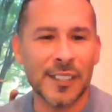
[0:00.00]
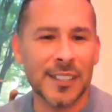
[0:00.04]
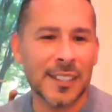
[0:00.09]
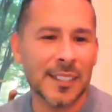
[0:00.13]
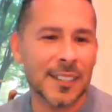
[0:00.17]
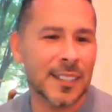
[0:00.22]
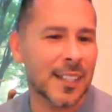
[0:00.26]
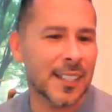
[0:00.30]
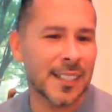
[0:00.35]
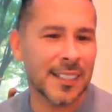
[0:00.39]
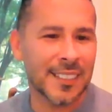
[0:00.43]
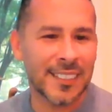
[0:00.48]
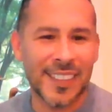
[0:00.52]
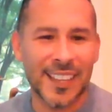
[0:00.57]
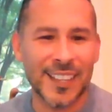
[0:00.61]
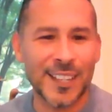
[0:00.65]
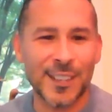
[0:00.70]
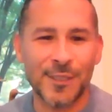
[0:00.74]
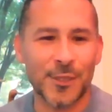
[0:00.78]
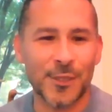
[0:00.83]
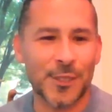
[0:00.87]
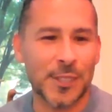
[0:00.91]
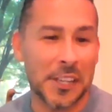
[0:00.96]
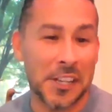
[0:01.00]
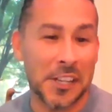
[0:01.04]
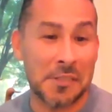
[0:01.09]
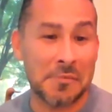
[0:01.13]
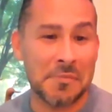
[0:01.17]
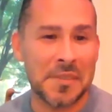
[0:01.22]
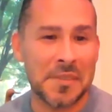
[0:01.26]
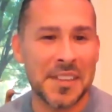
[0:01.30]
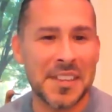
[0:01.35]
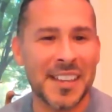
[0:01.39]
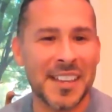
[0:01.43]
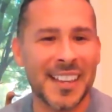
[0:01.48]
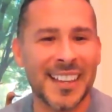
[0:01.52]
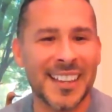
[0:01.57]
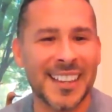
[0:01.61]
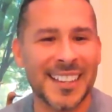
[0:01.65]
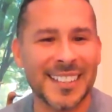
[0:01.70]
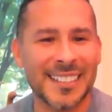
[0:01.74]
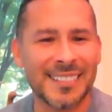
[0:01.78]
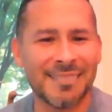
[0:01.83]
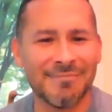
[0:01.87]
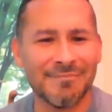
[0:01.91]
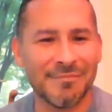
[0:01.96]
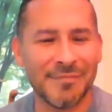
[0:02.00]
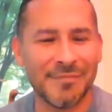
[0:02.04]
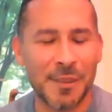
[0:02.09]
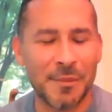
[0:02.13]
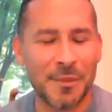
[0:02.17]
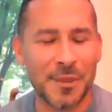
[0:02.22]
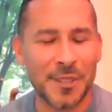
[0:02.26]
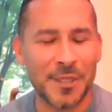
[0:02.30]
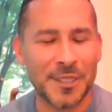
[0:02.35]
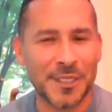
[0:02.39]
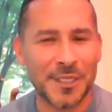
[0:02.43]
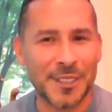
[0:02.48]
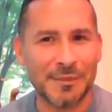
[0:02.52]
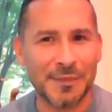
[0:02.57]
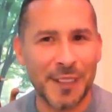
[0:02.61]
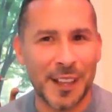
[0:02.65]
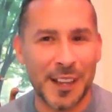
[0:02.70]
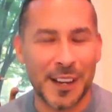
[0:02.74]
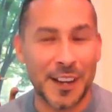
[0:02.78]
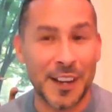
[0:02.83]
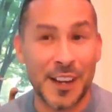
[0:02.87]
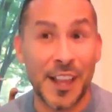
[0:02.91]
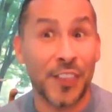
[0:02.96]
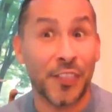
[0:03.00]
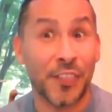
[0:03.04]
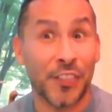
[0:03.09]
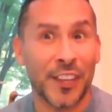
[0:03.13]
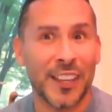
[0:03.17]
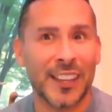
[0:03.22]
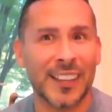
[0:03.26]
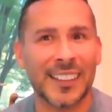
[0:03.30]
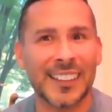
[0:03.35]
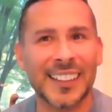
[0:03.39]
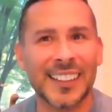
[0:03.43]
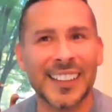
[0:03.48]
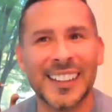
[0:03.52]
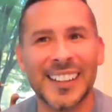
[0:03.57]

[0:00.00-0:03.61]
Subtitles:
She's like, thank you for telling me. And it was like nothing.